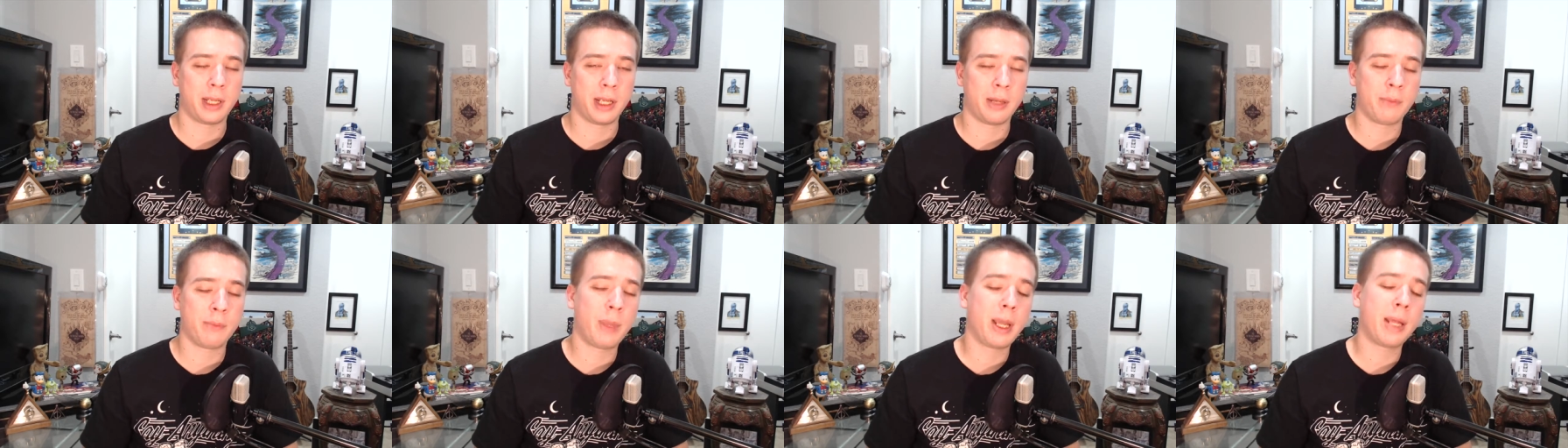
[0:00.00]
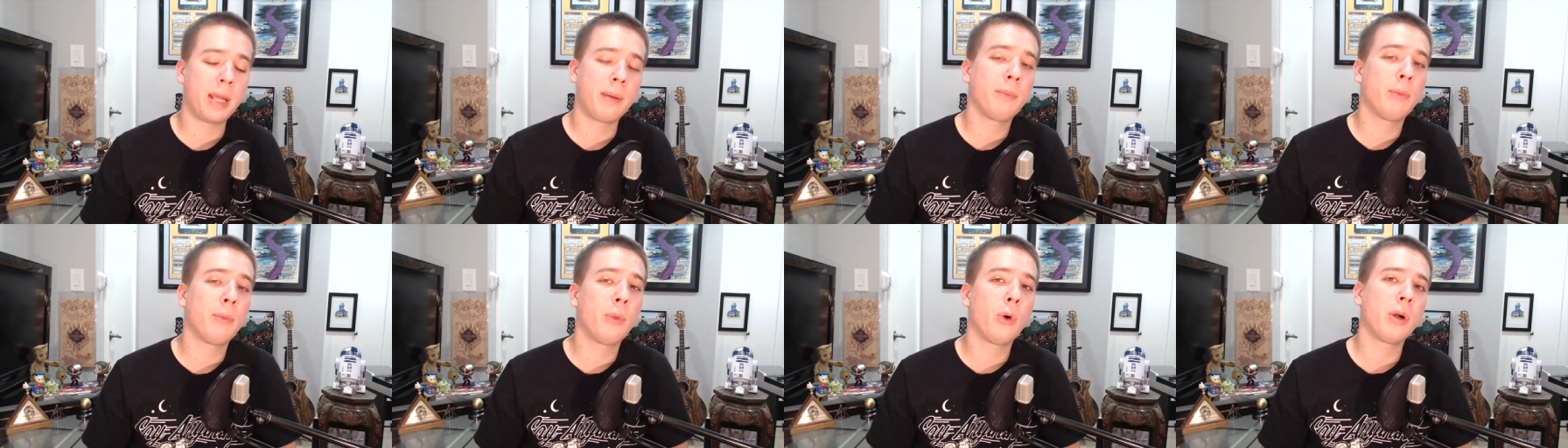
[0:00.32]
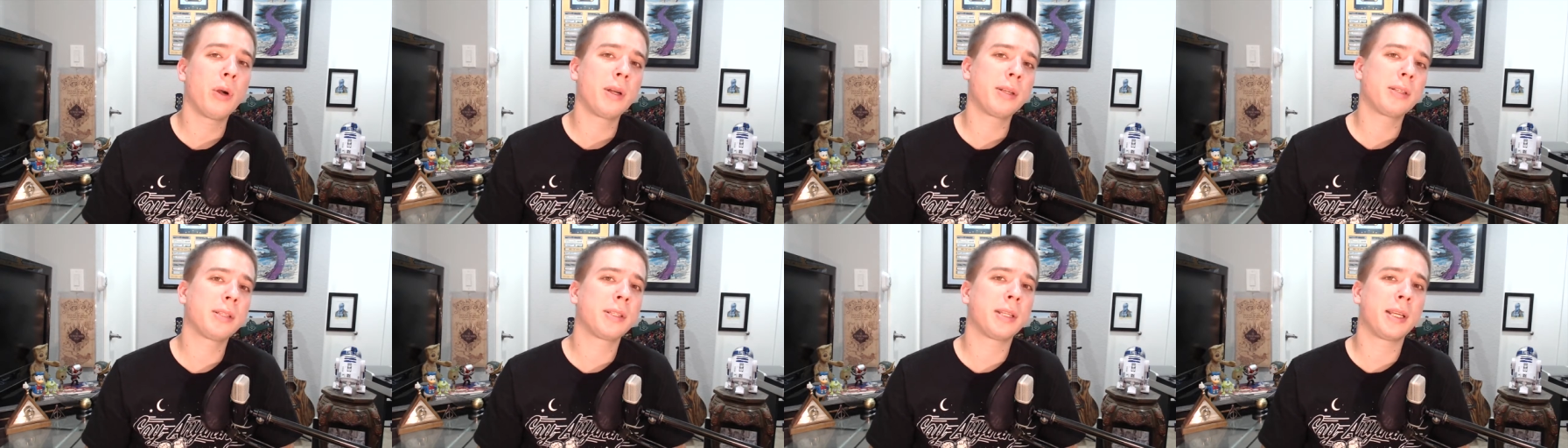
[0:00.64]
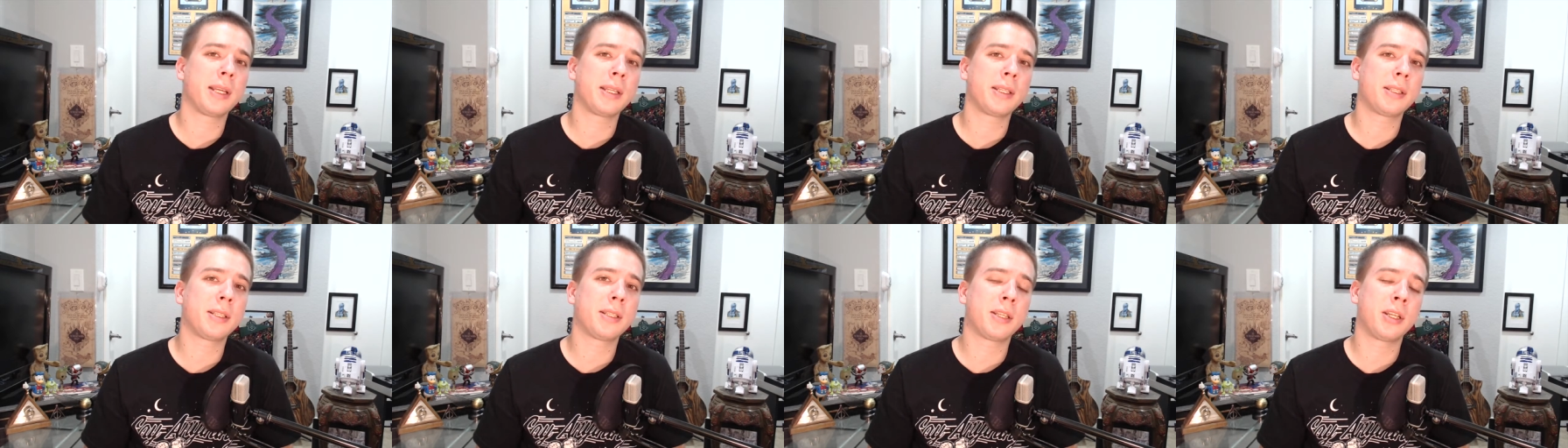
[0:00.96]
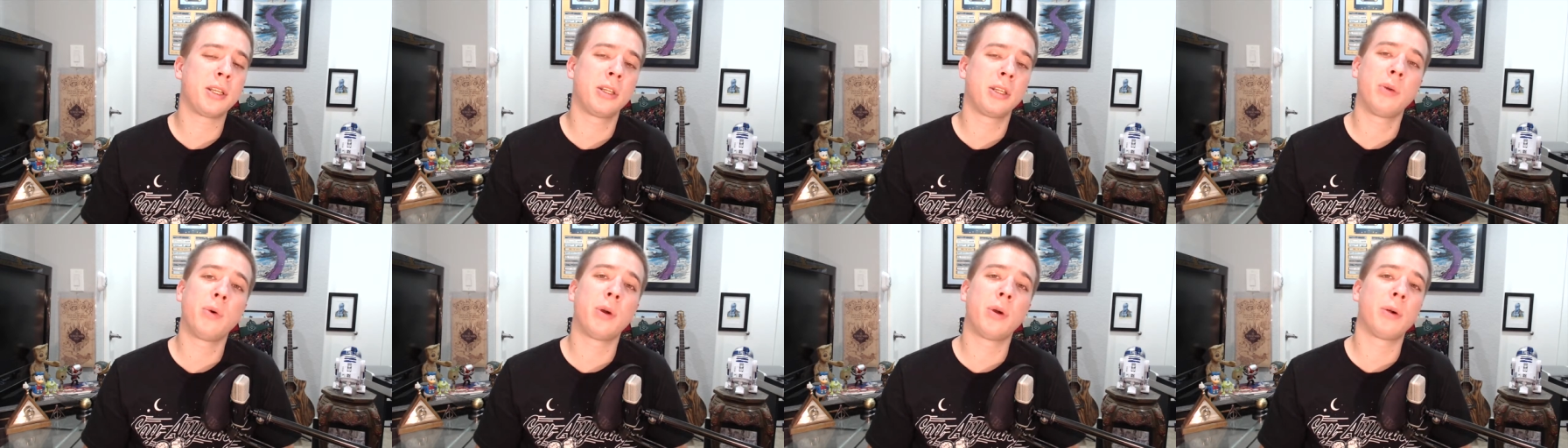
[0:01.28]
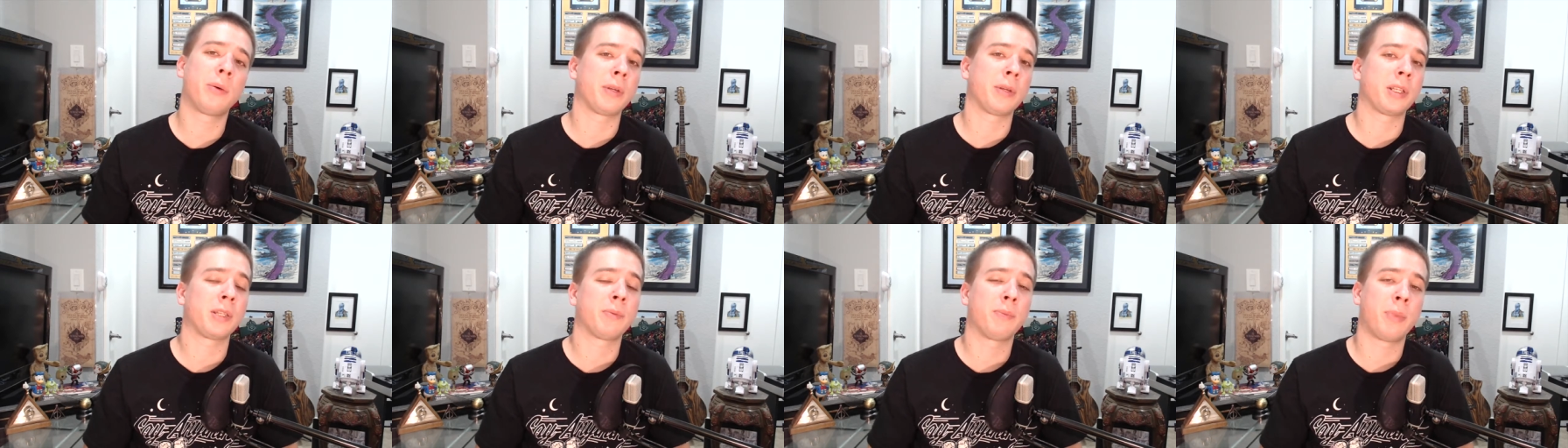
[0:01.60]
it made more sense to do a
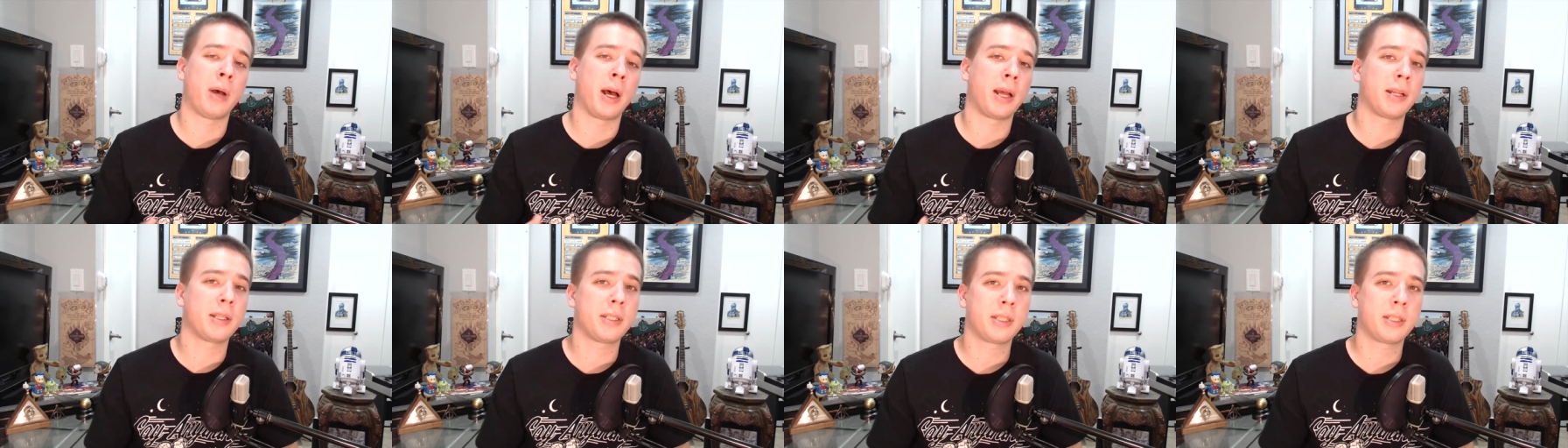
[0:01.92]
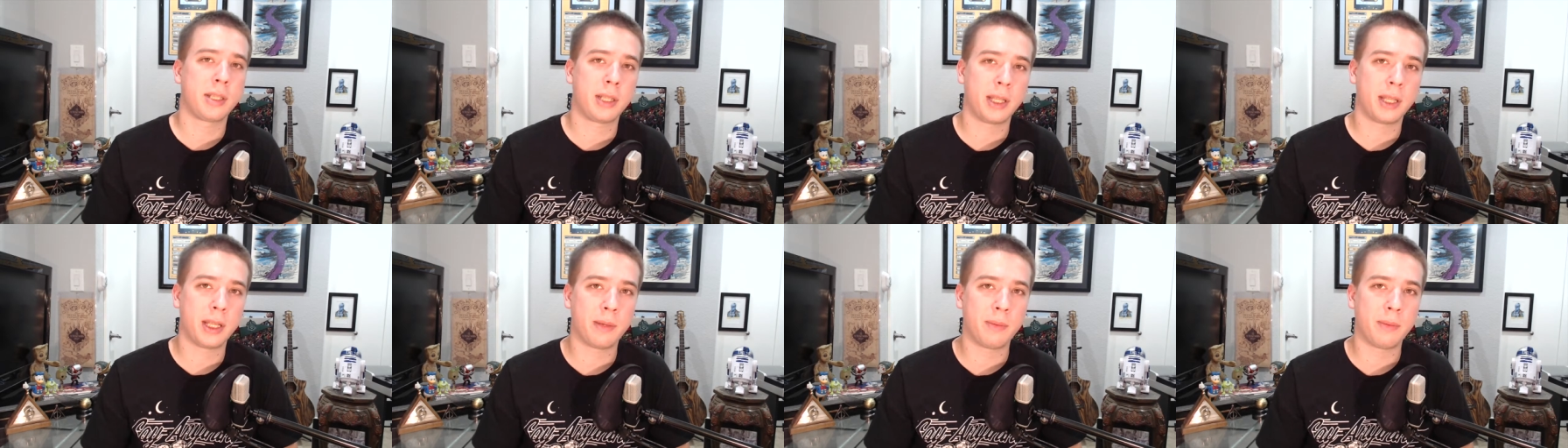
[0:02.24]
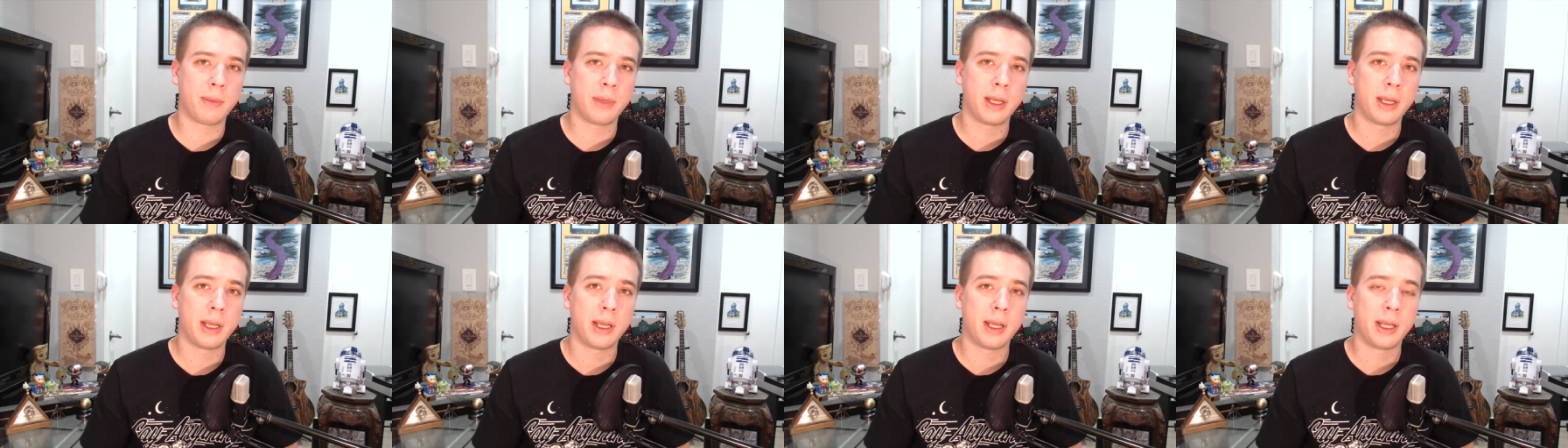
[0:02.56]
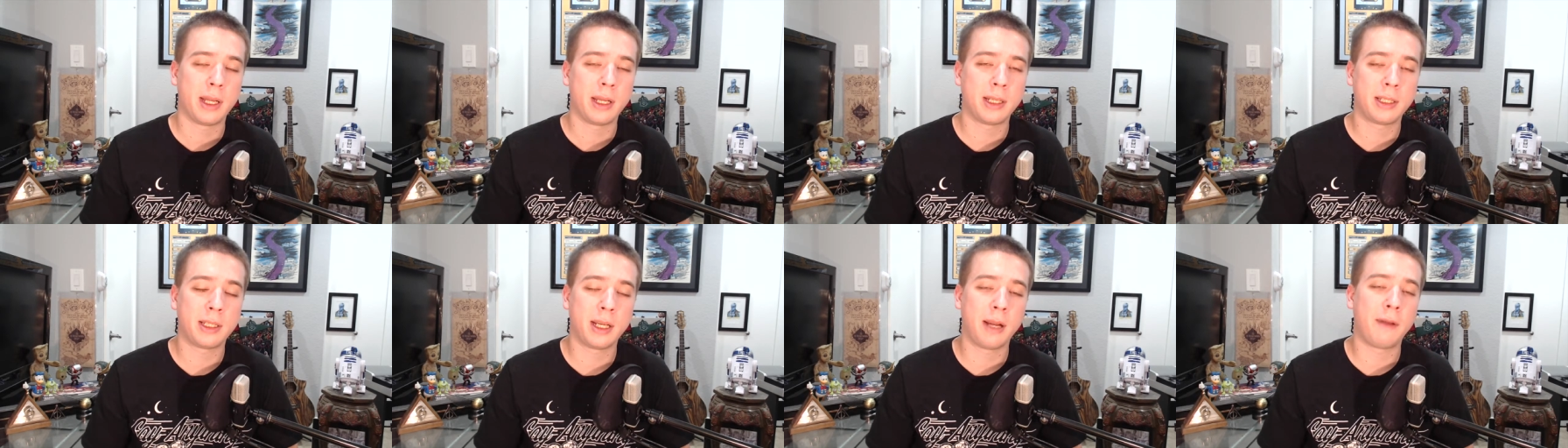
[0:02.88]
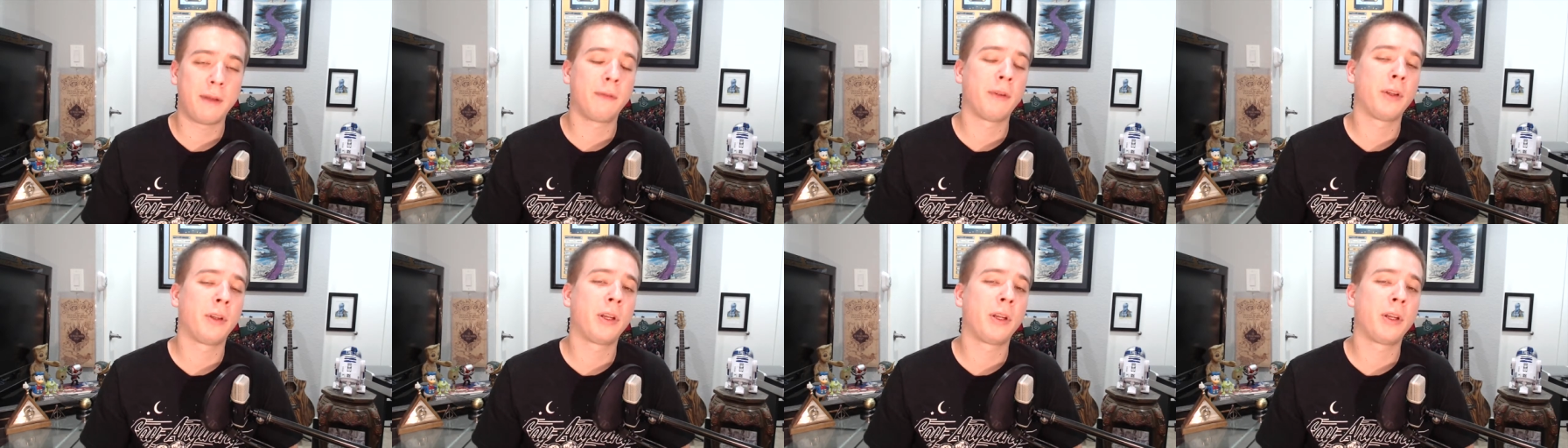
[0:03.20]
response to them instead of